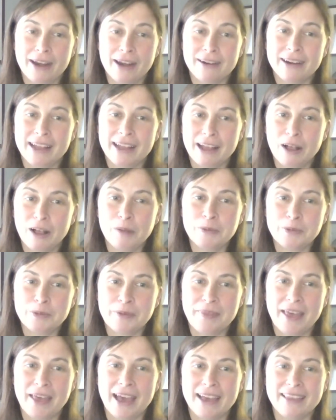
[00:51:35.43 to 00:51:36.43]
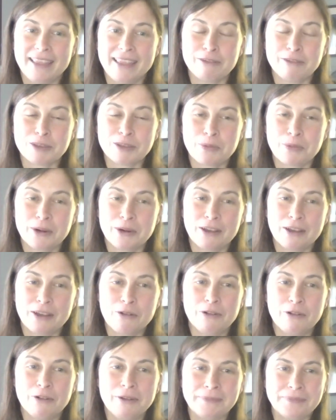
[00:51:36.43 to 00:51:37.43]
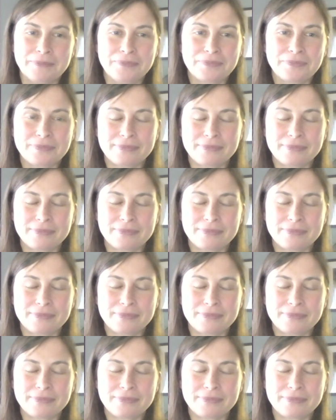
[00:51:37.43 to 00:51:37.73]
area helped with that, and that was cool.